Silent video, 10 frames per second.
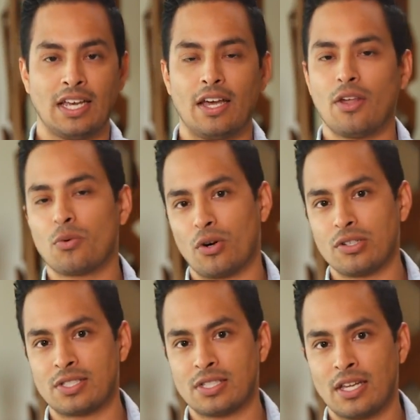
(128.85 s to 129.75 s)
In other
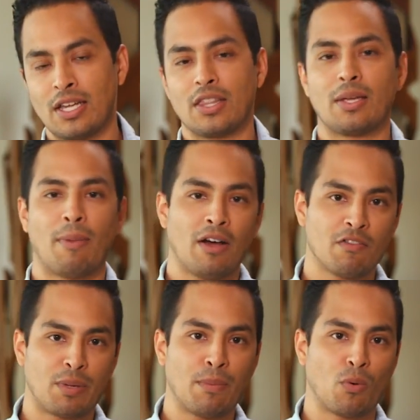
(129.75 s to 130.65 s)
words, the amount
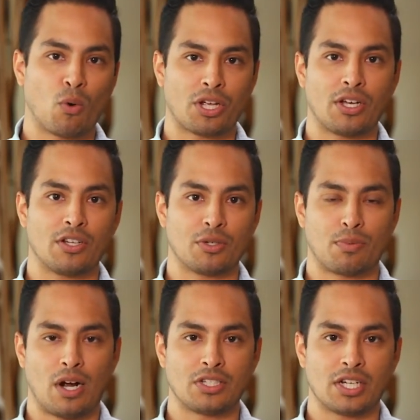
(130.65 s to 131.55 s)
of people working on your
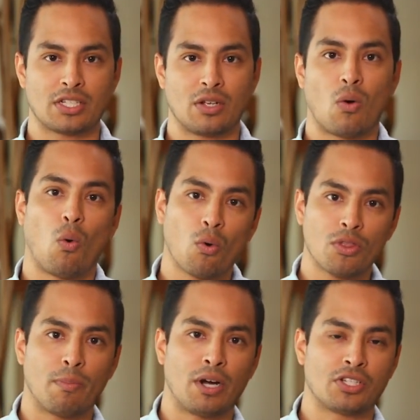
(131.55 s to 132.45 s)
project or
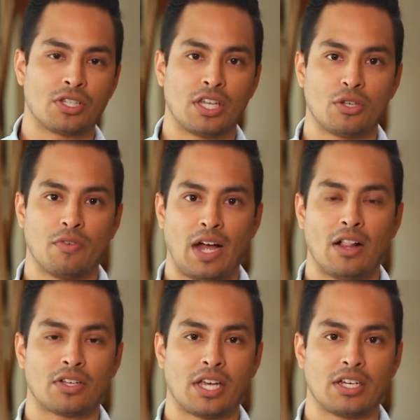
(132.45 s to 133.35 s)
the budget that you have
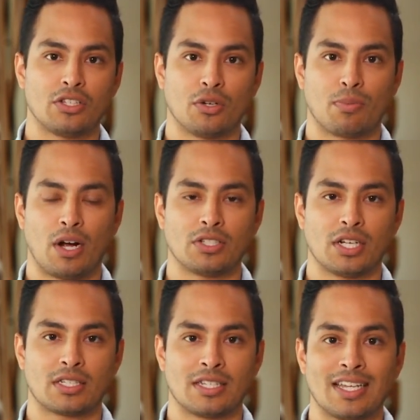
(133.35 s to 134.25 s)
allocated to your
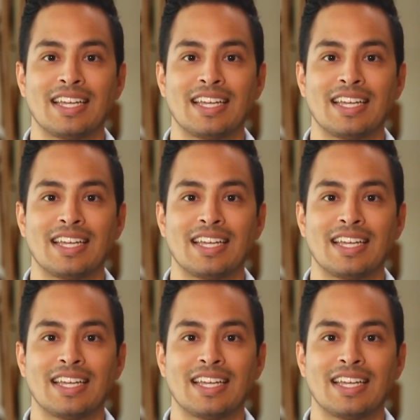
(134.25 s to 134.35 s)
project